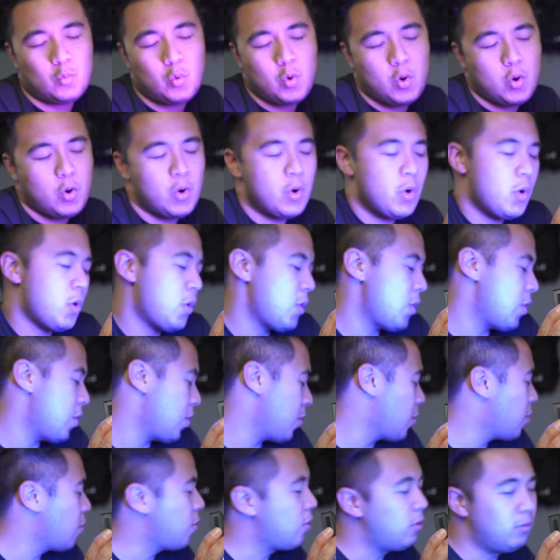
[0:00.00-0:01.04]

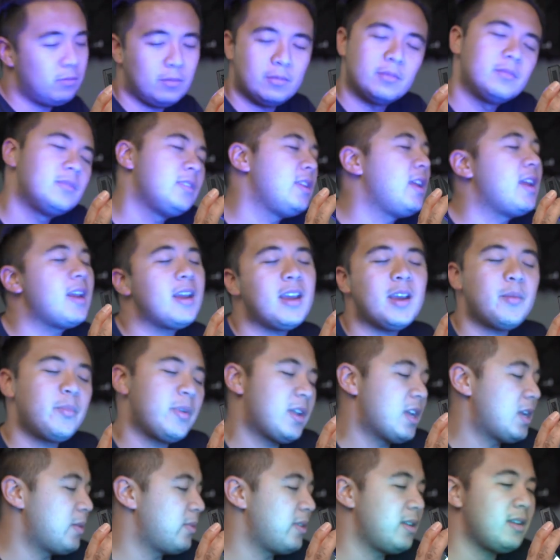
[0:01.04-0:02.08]
Woo! Yeah,
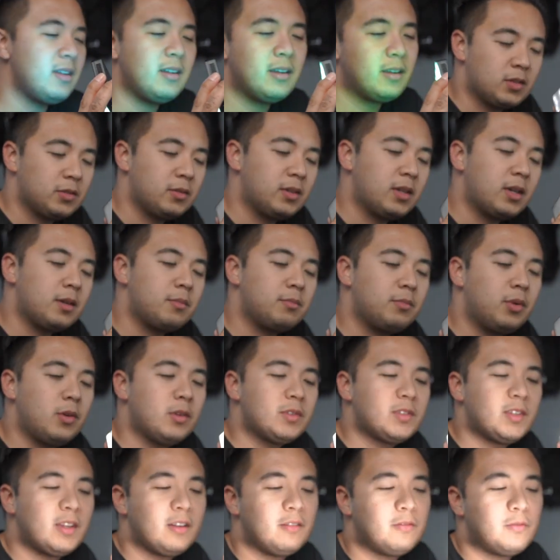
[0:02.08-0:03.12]
baby. We got
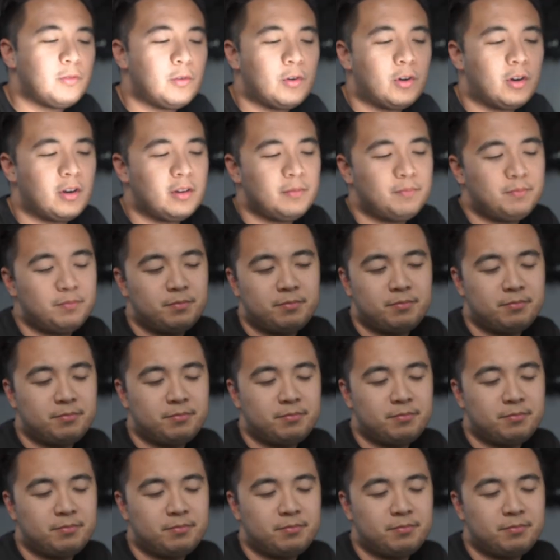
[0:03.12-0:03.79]
pulsing for